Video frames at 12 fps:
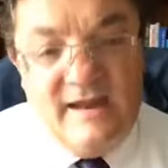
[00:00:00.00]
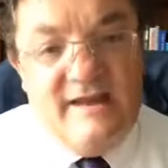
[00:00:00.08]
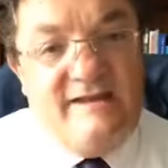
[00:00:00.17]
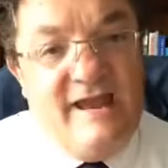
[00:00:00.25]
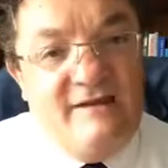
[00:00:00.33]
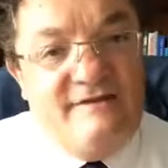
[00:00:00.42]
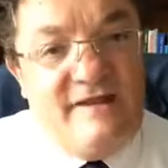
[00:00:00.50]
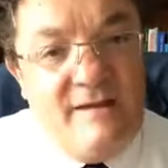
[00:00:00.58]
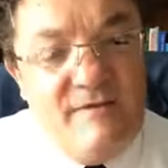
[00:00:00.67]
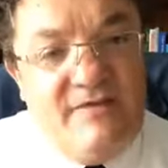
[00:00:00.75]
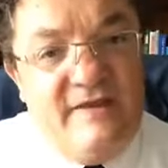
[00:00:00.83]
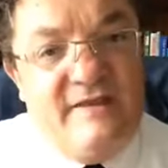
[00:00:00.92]
He tells
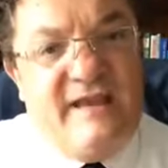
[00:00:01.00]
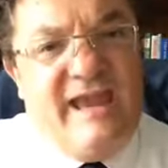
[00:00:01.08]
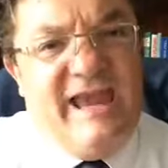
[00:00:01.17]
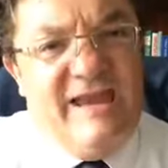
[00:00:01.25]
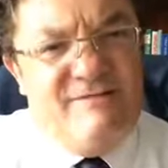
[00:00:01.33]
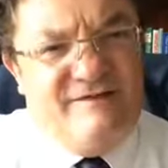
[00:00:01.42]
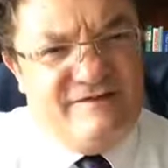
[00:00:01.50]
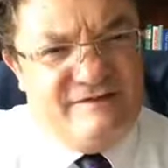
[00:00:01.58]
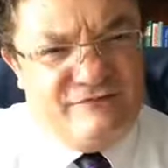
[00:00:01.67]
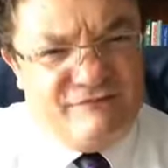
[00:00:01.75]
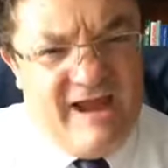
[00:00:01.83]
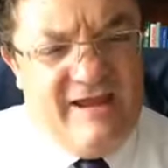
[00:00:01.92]
Timothy that he was
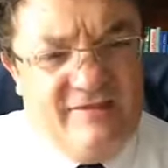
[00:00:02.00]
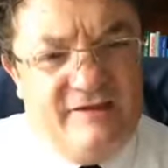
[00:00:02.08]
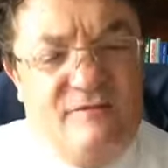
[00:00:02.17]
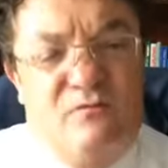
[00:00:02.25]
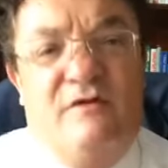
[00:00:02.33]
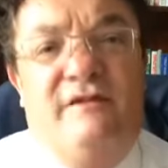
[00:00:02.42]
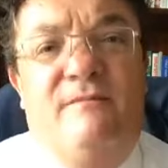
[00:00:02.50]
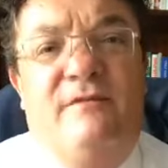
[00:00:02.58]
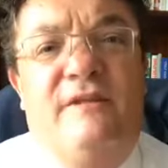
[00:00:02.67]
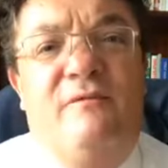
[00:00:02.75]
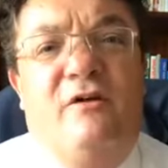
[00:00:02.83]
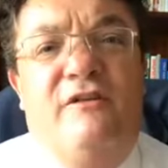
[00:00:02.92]
strengthened in 1
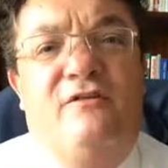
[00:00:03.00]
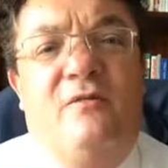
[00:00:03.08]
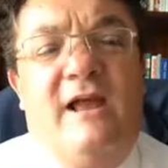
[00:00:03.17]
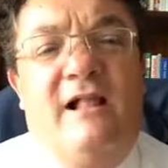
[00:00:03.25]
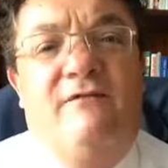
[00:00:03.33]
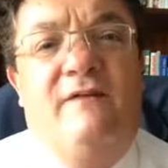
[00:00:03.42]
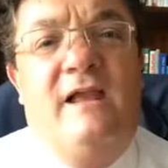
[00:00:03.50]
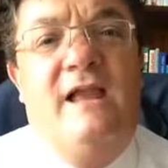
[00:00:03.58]
Timothy 1.12